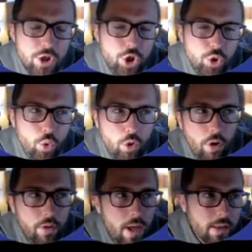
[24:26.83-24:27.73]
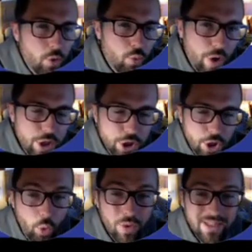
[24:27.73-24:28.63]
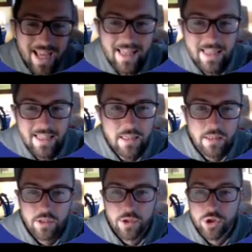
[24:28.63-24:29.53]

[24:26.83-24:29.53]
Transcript: sure that the ratio was at least